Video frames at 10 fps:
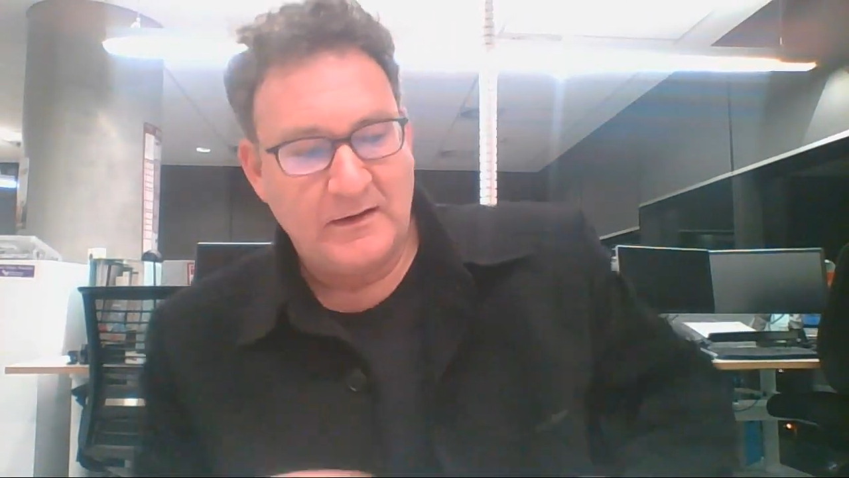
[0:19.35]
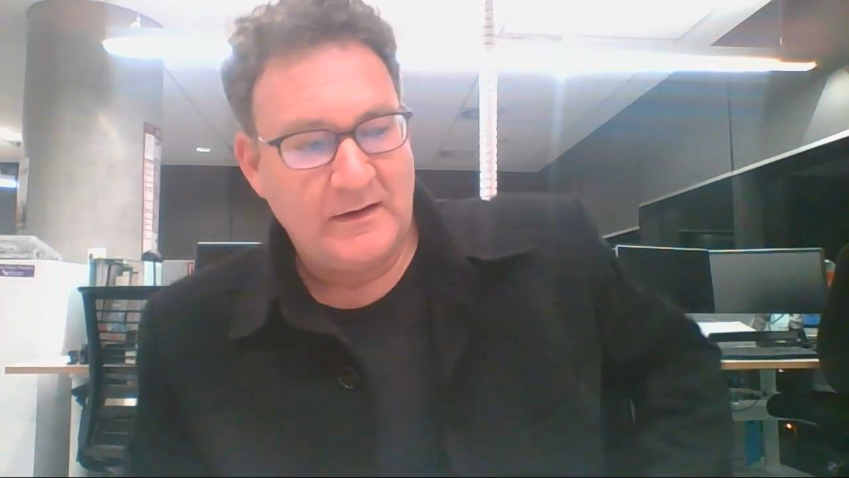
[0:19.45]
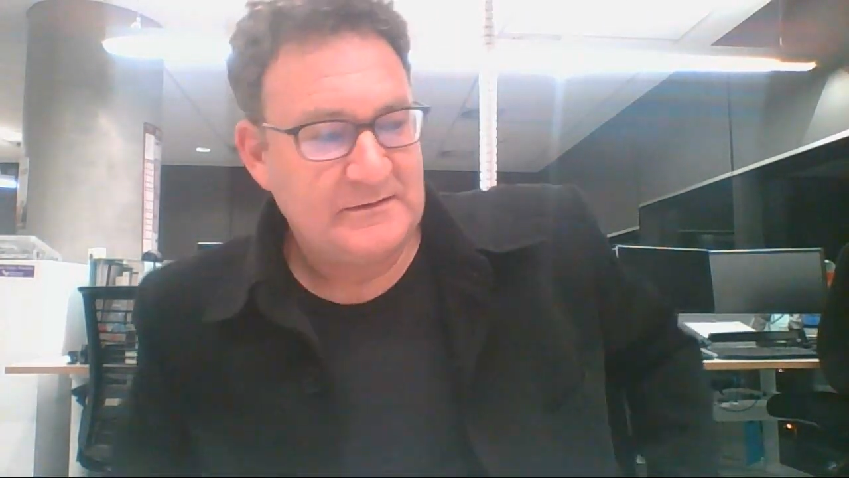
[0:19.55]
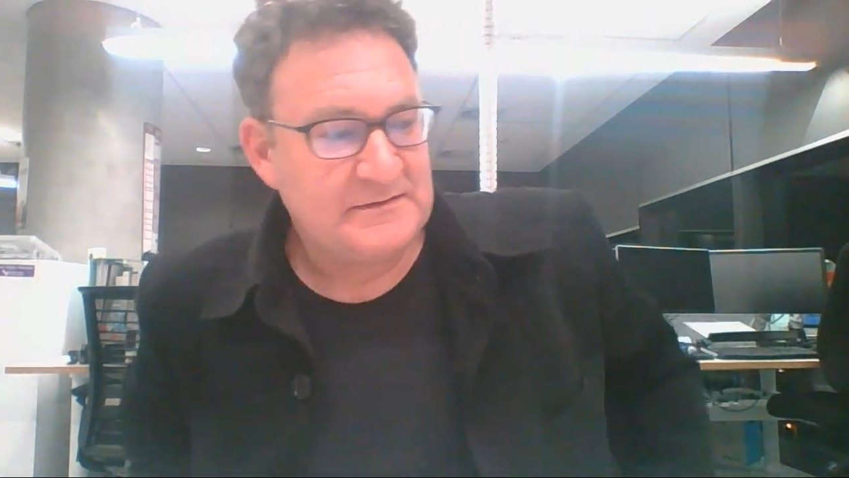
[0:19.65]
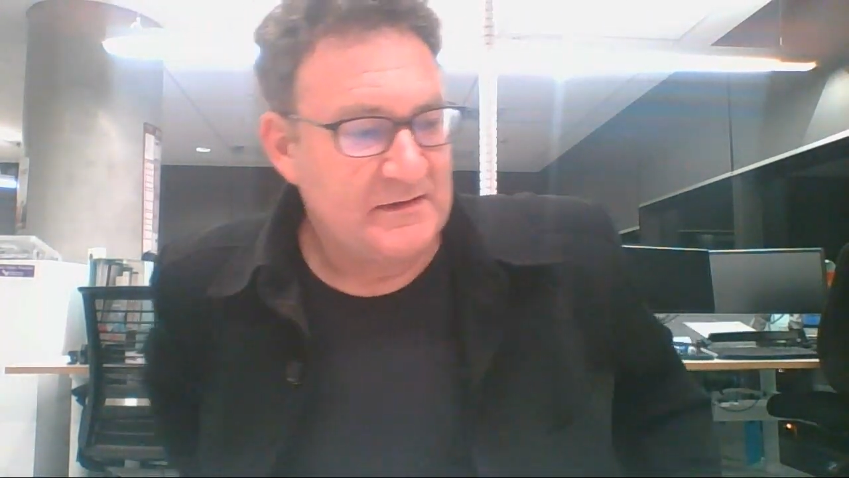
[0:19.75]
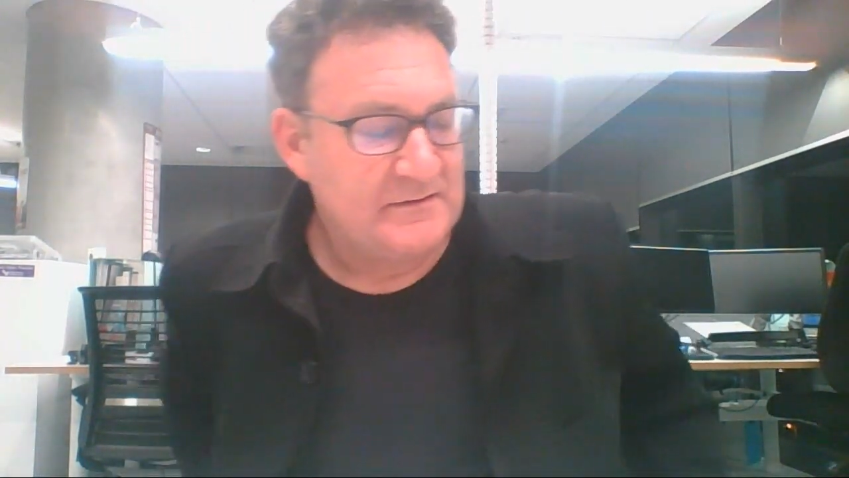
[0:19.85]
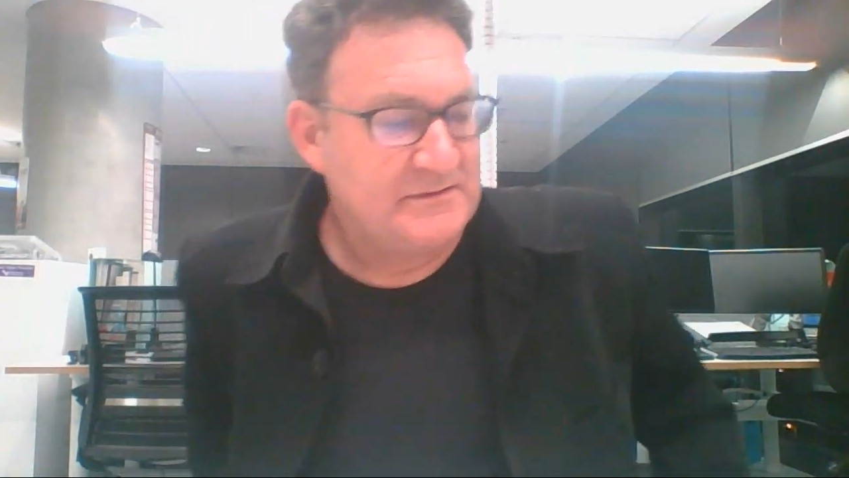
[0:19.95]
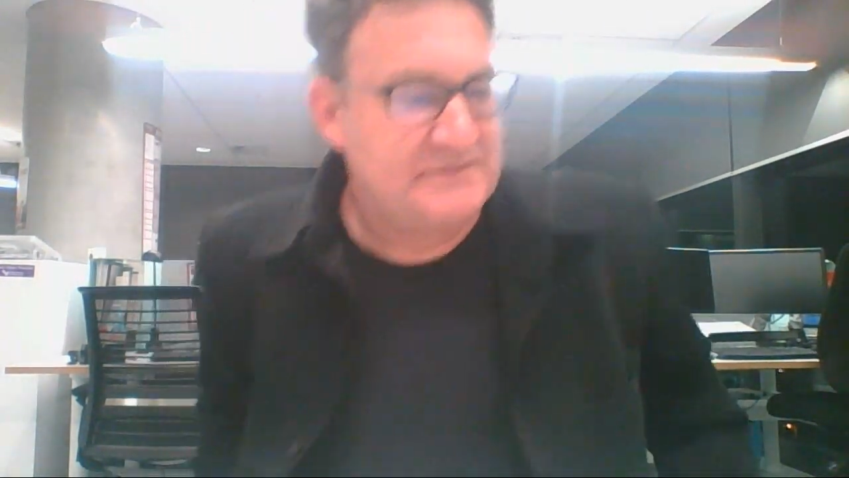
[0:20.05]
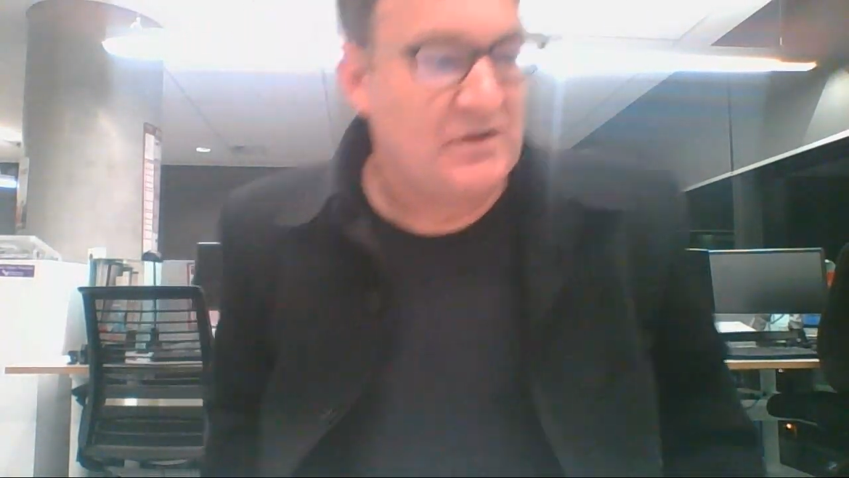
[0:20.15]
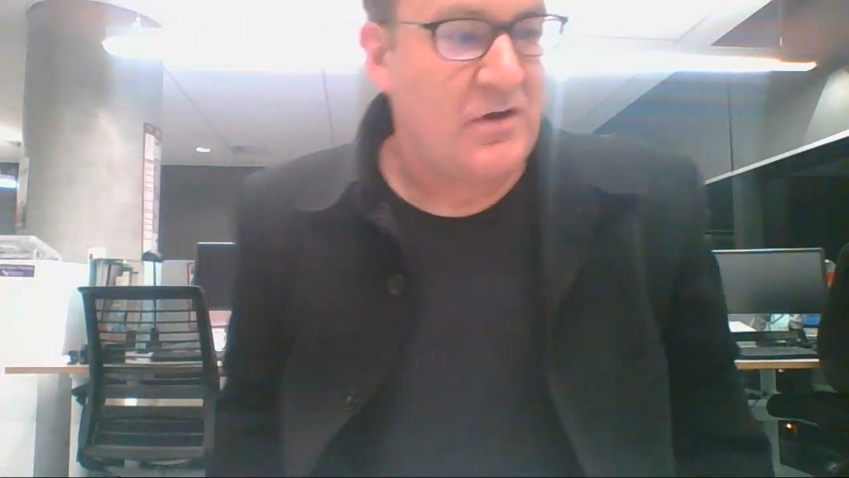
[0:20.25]
It's
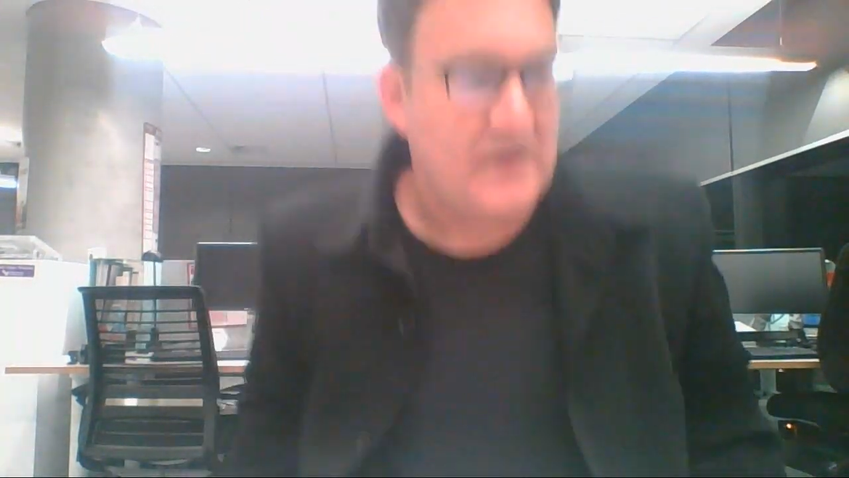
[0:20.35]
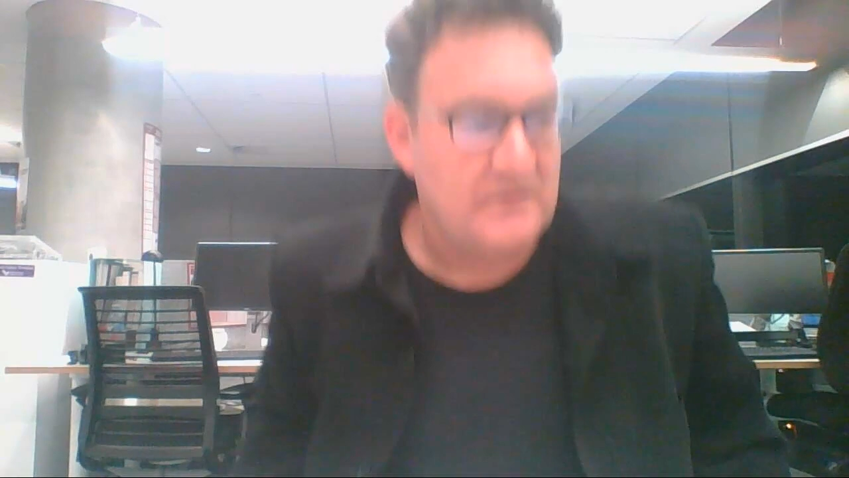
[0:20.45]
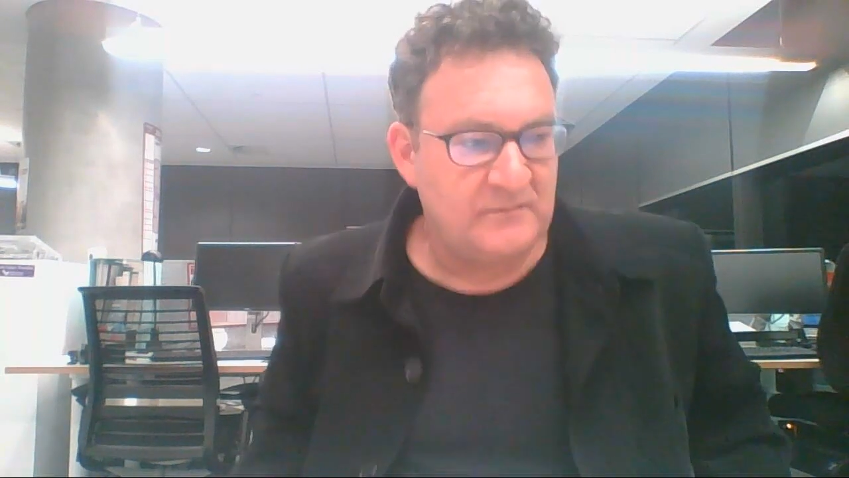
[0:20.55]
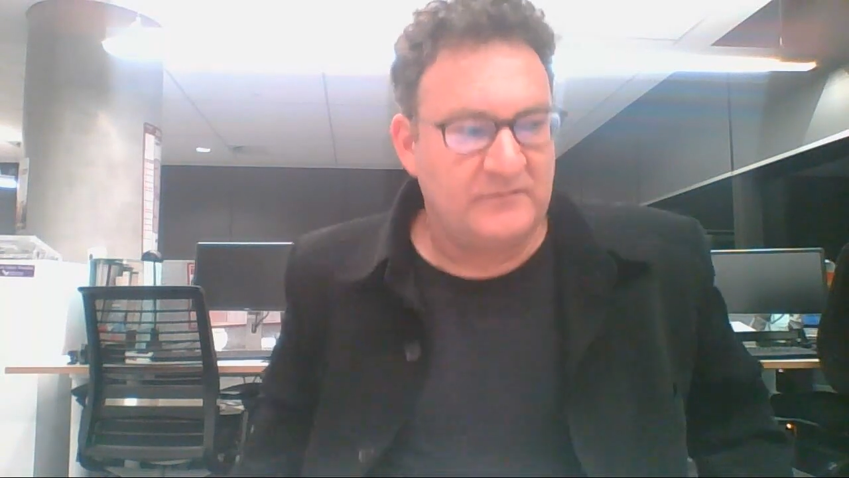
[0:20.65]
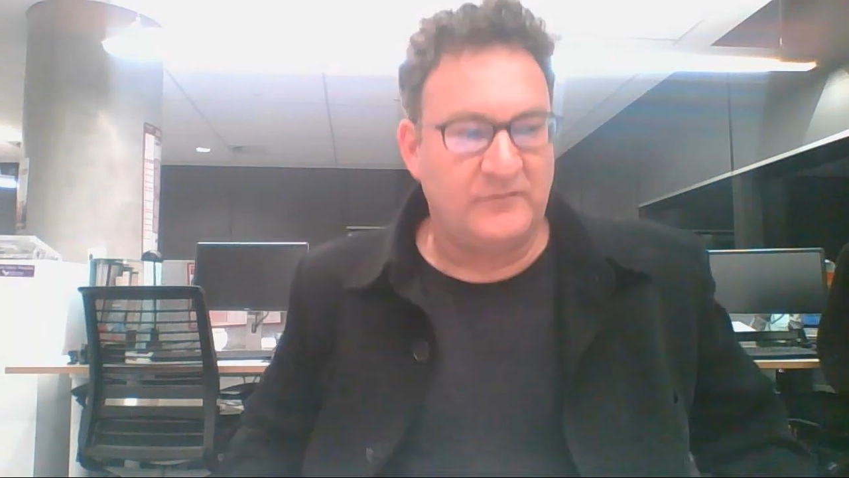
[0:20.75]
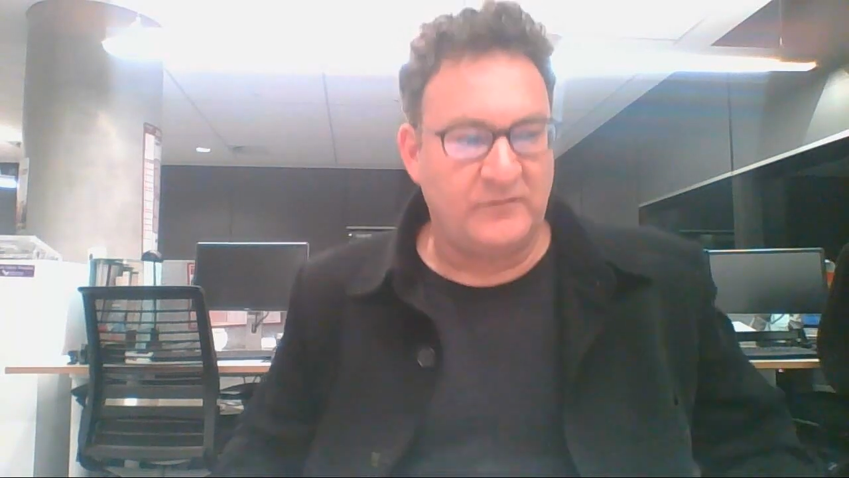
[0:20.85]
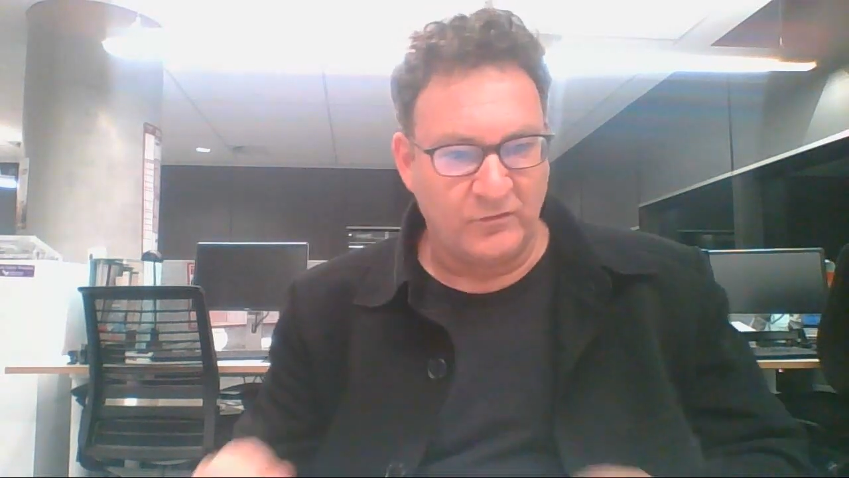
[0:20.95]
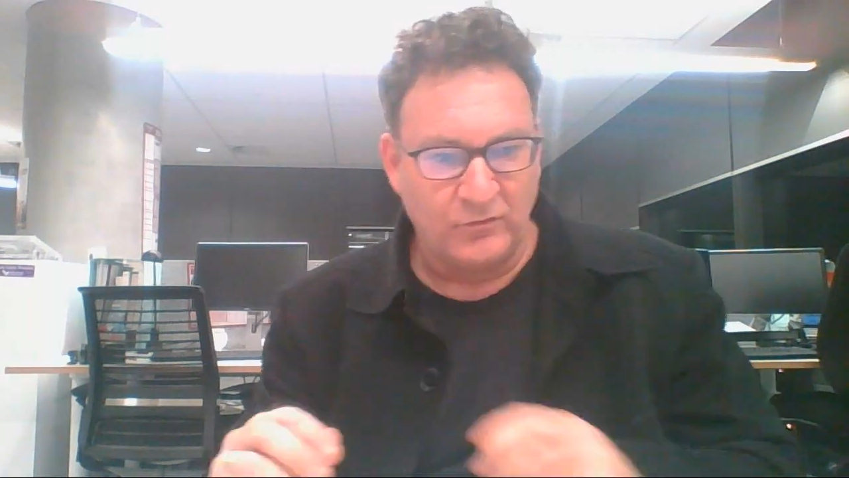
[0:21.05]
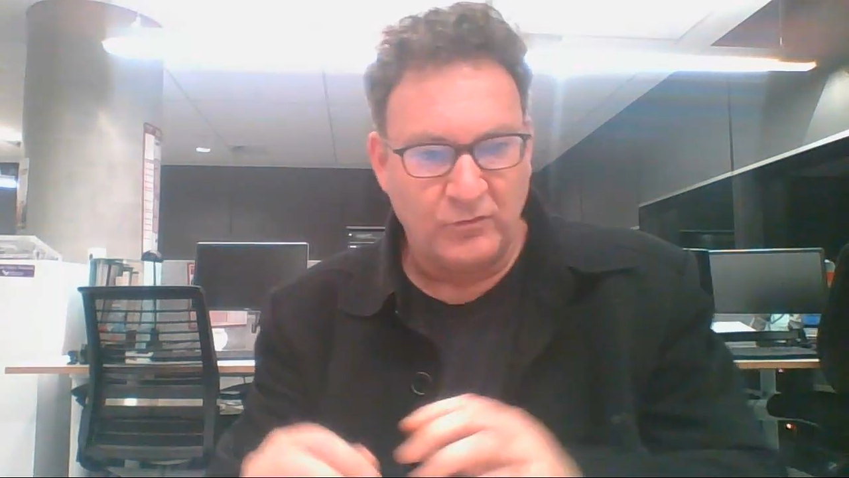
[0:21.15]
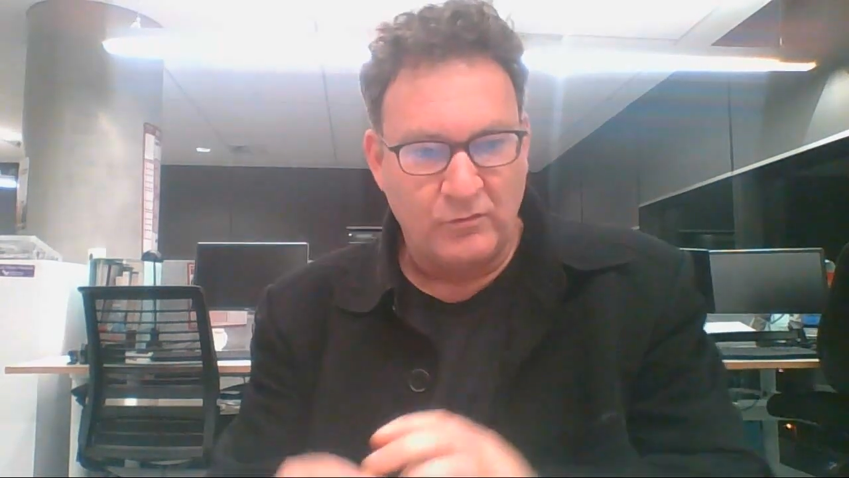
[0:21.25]
designed
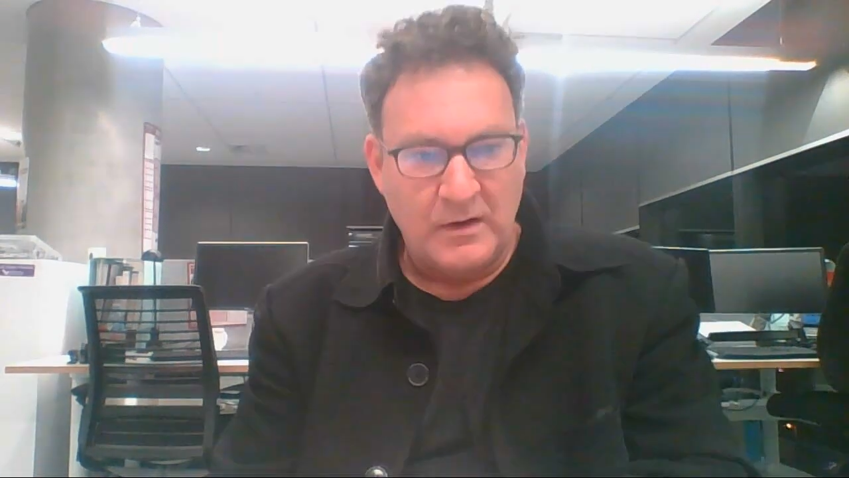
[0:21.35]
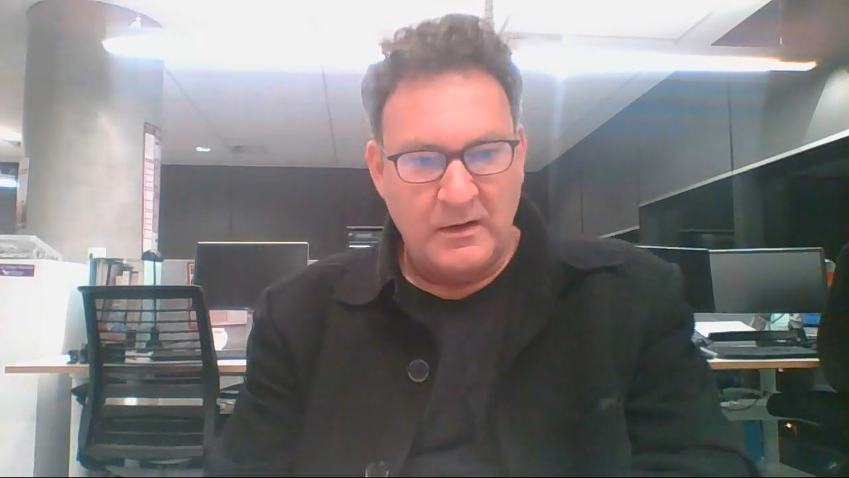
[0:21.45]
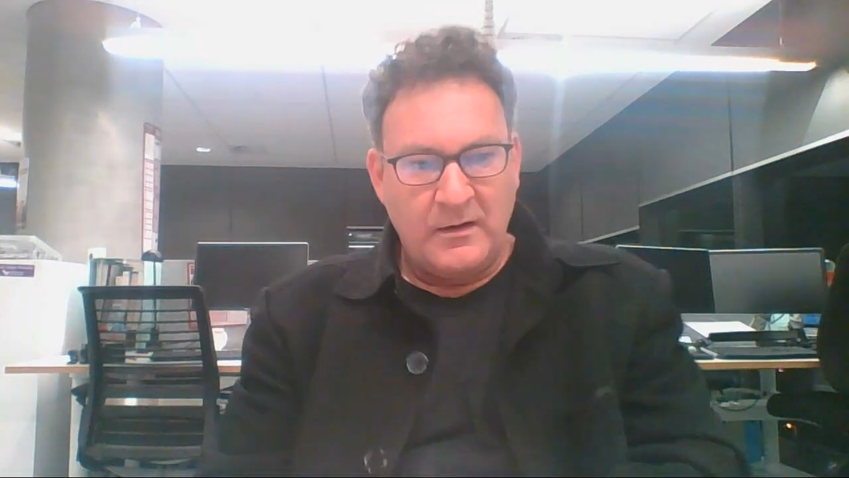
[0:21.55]
to